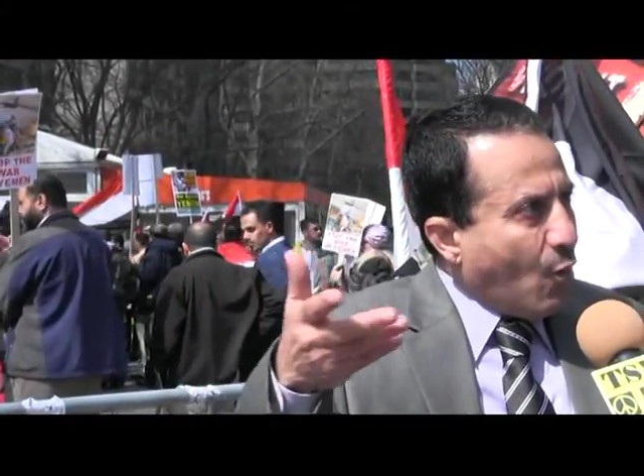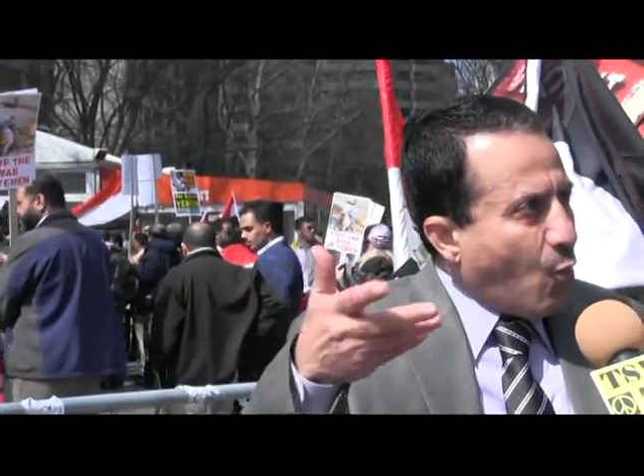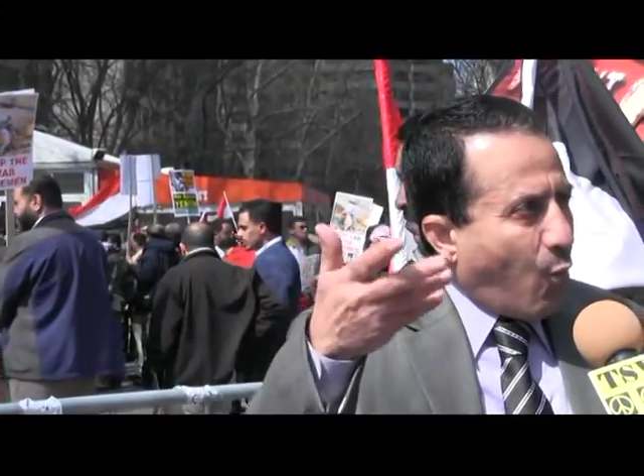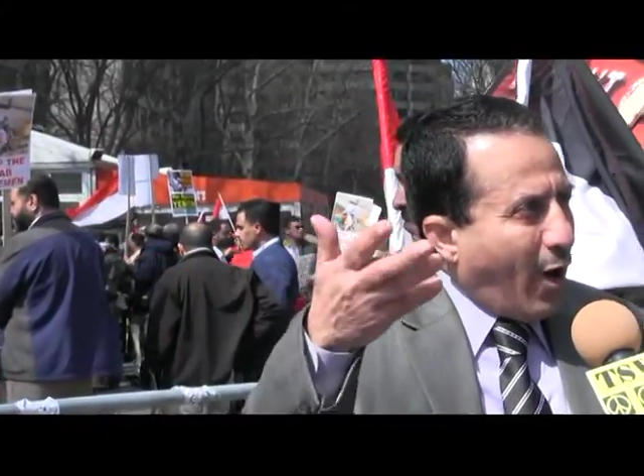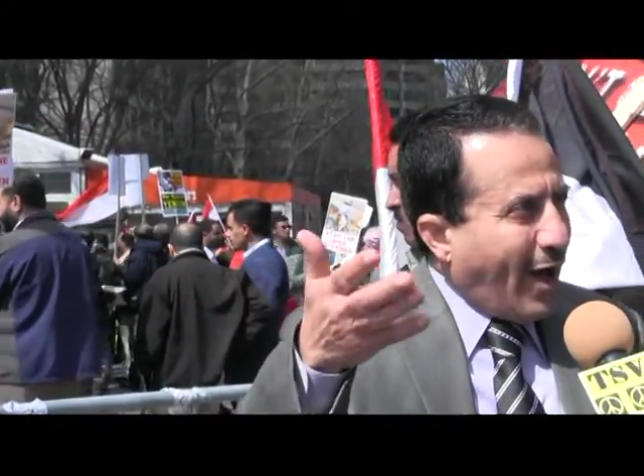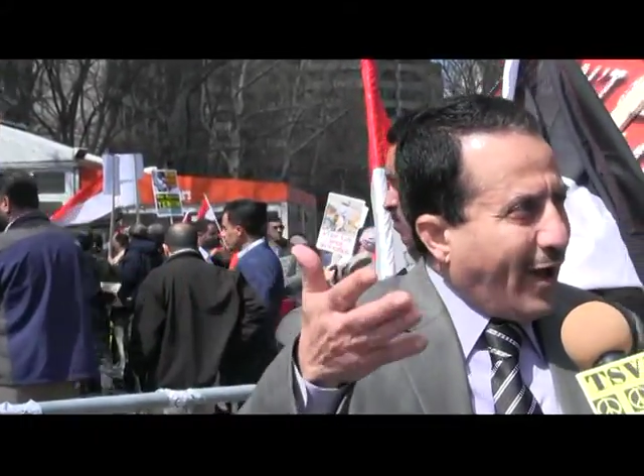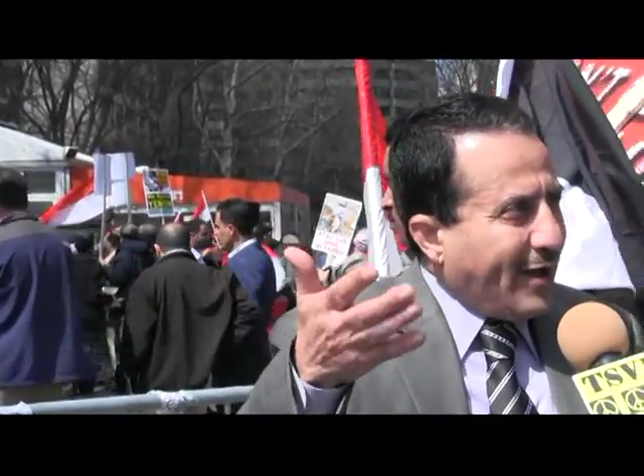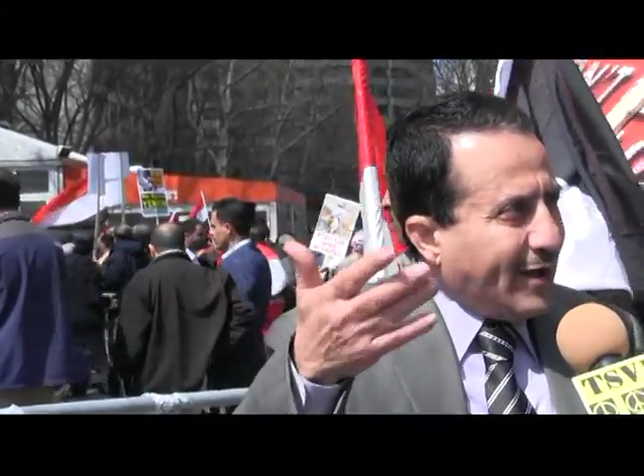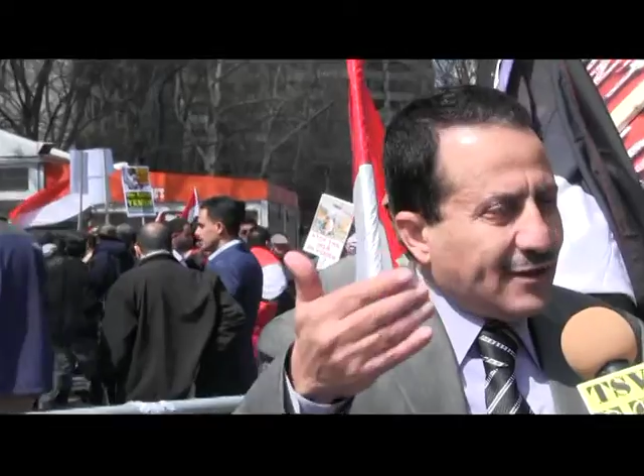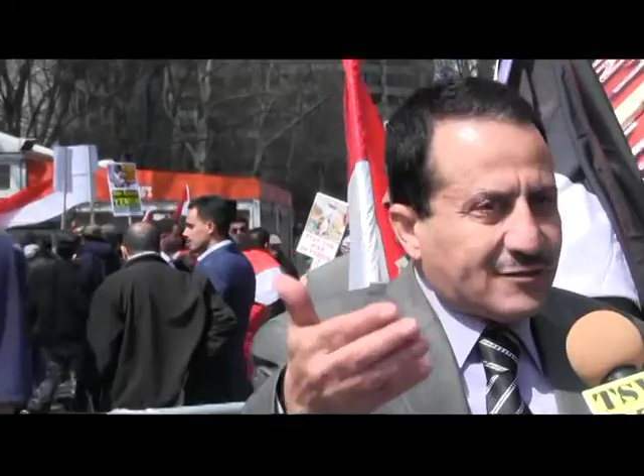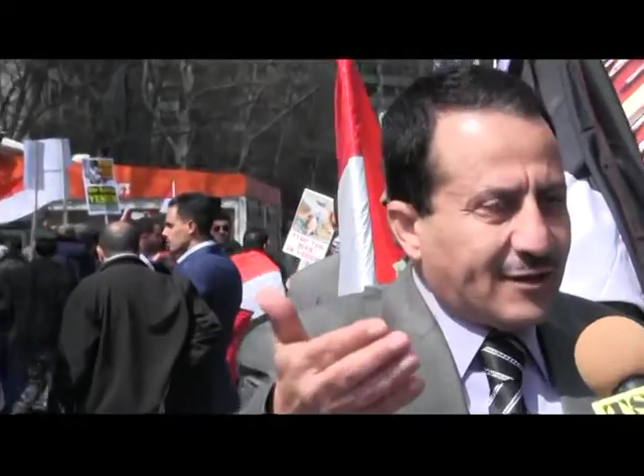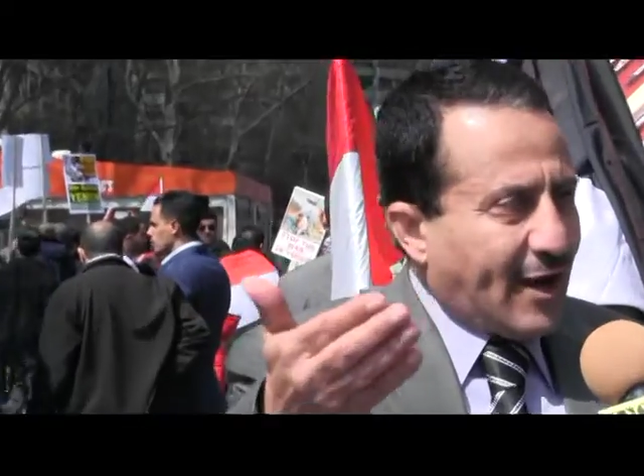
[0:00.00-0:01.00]
Why
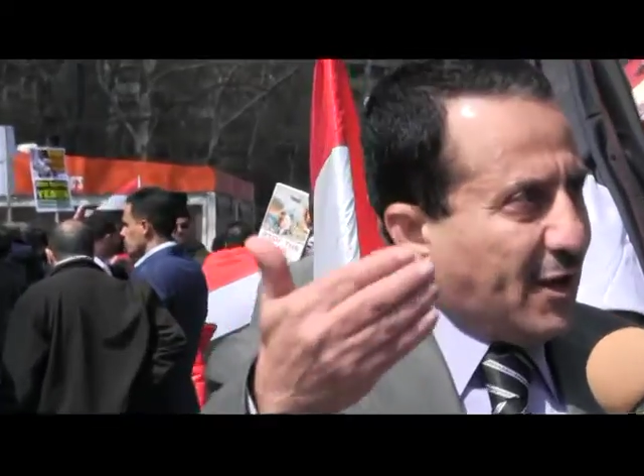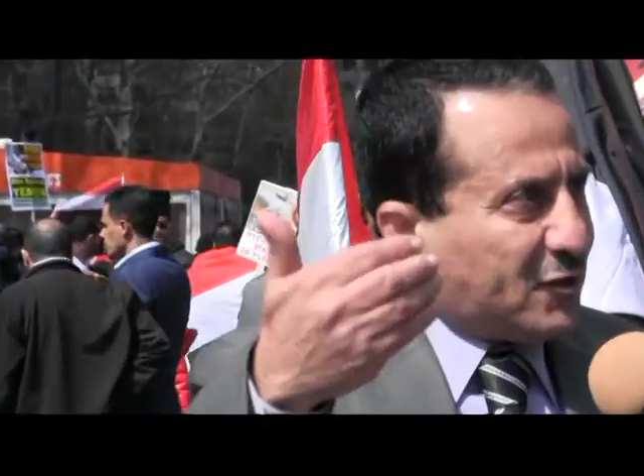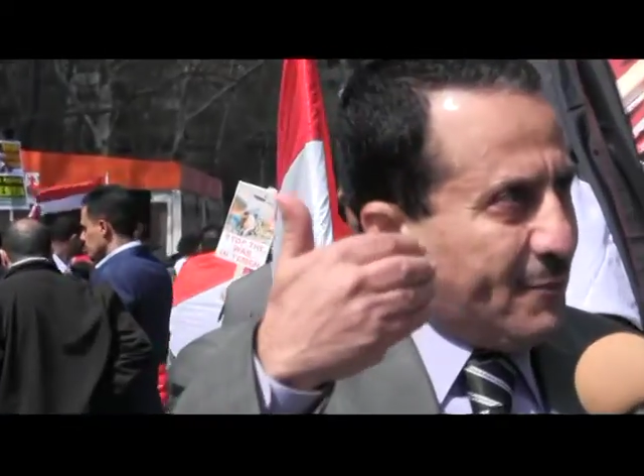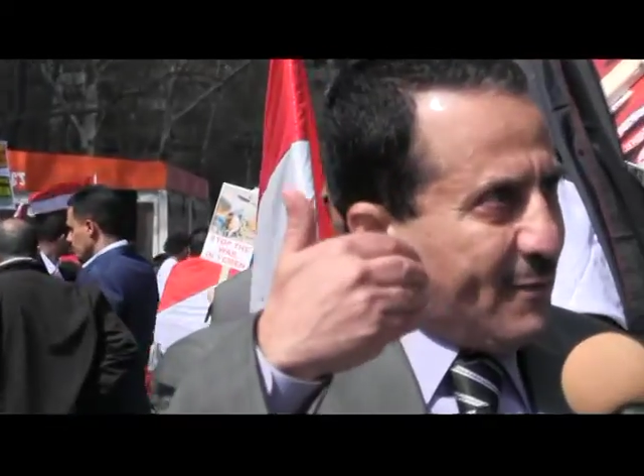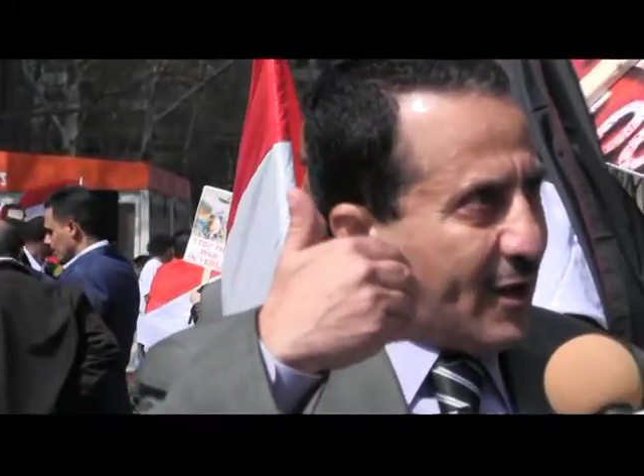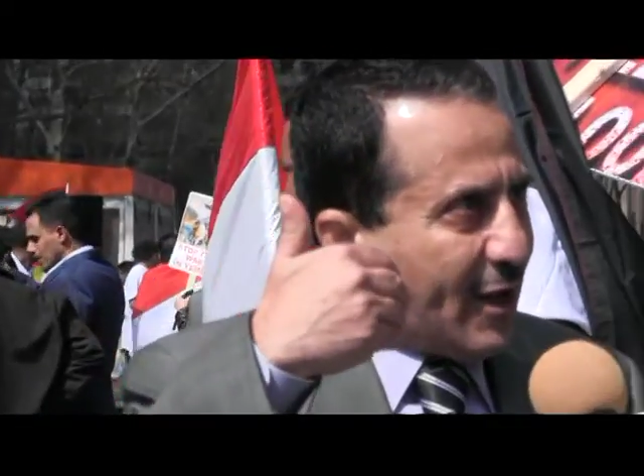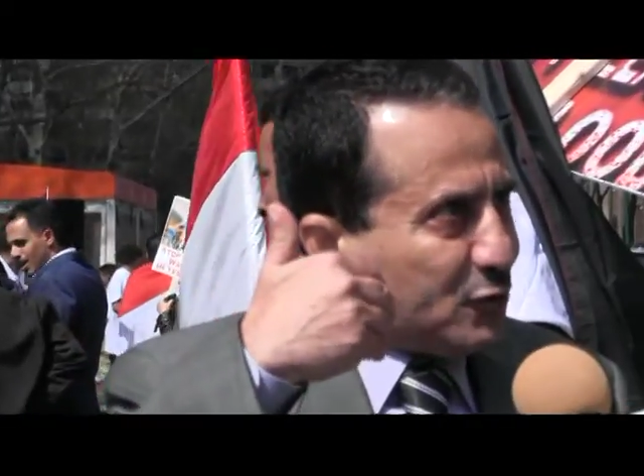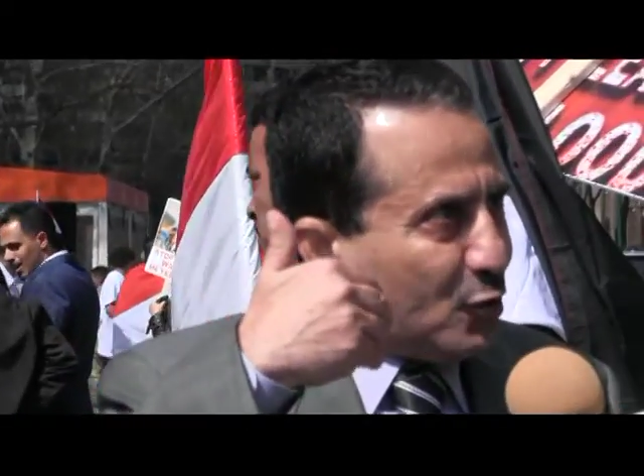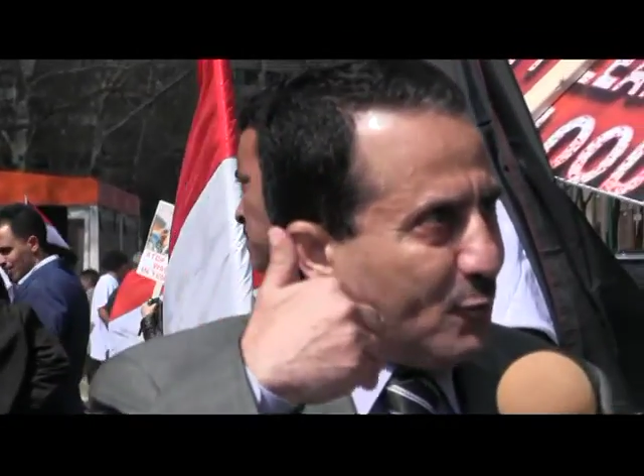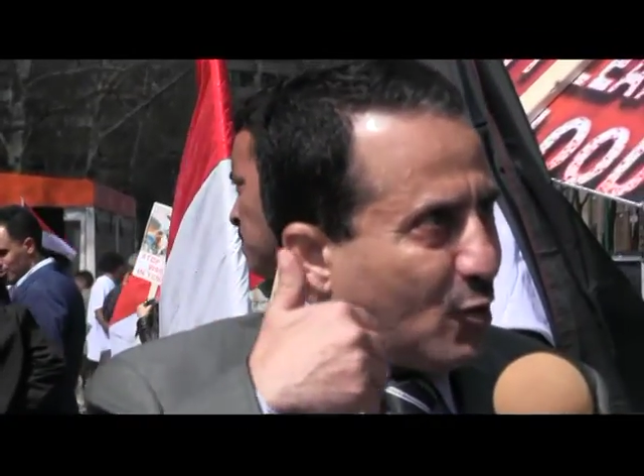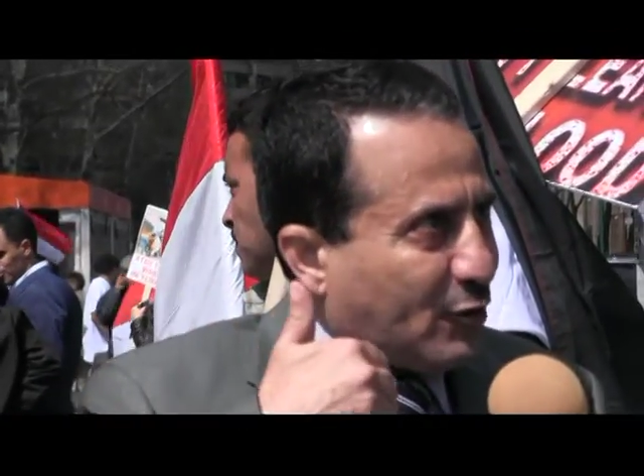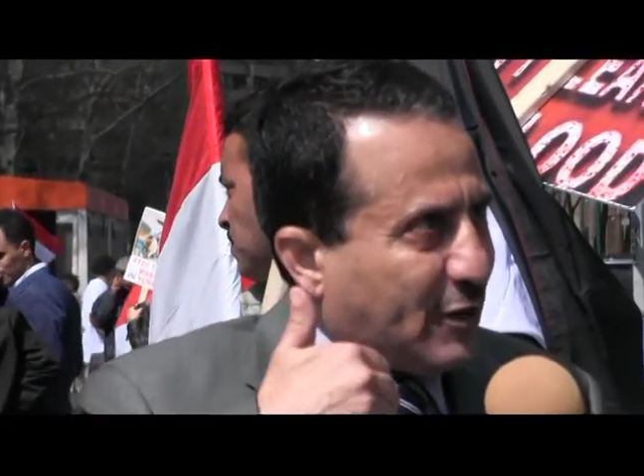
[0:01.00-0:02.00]
he try to make a
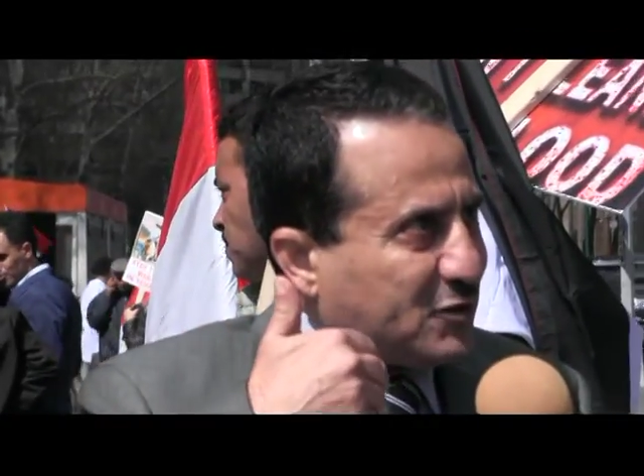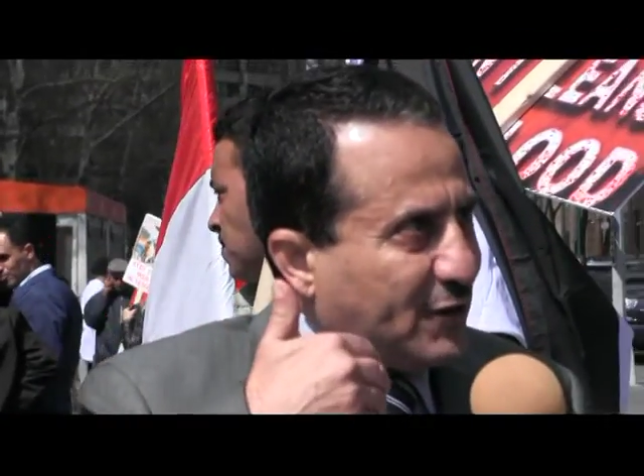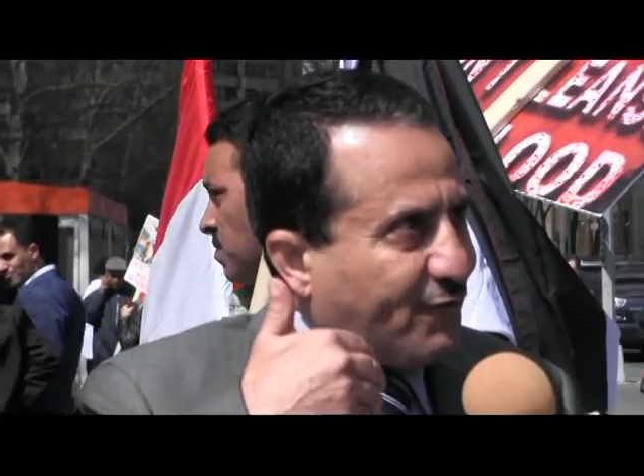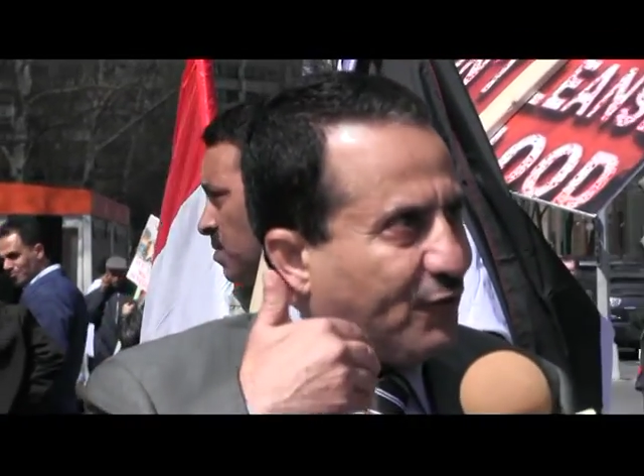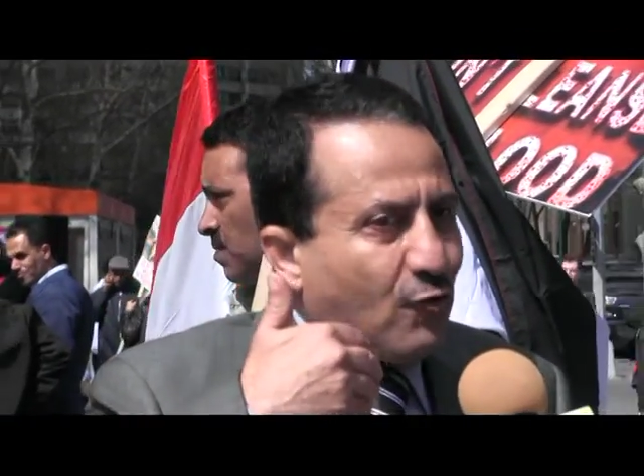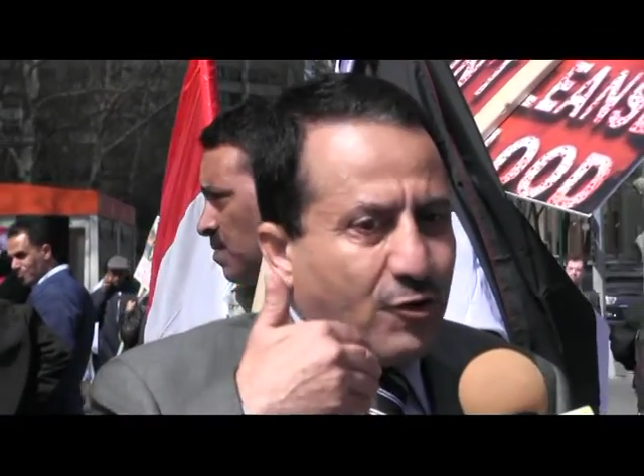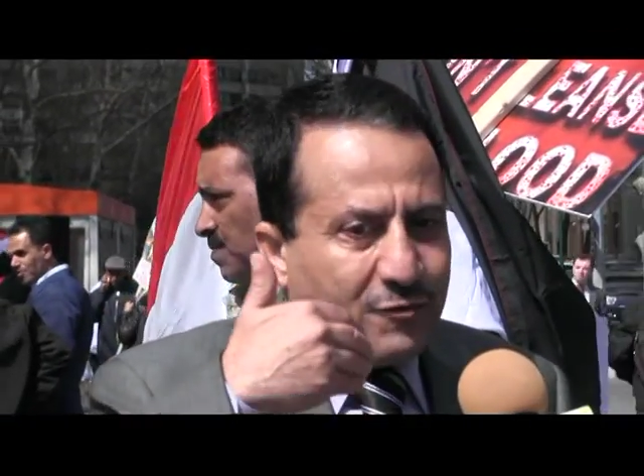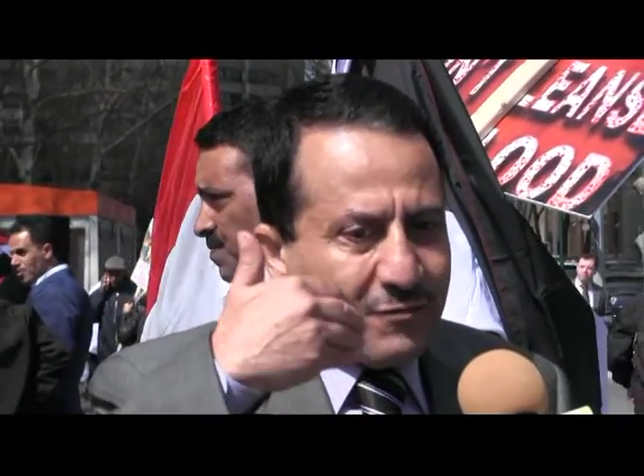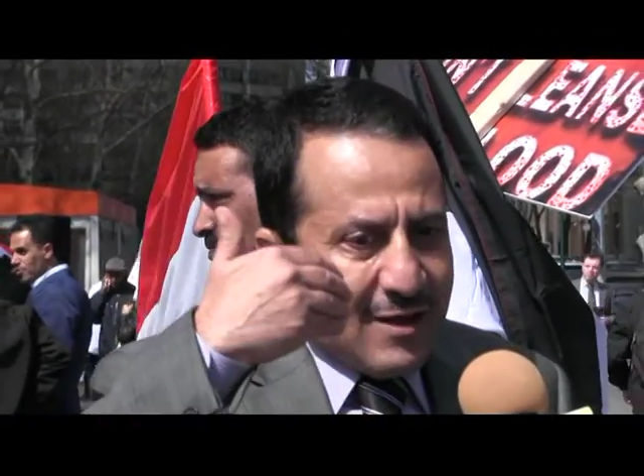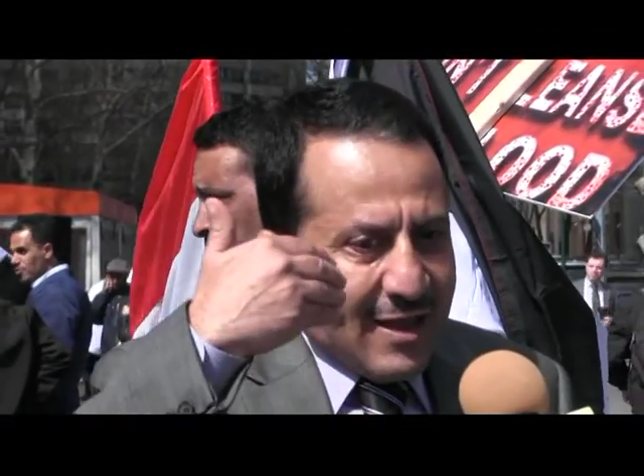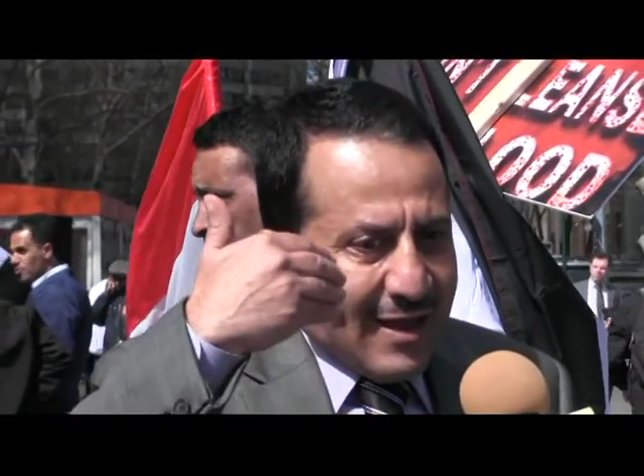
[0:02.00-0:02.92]
democracy if your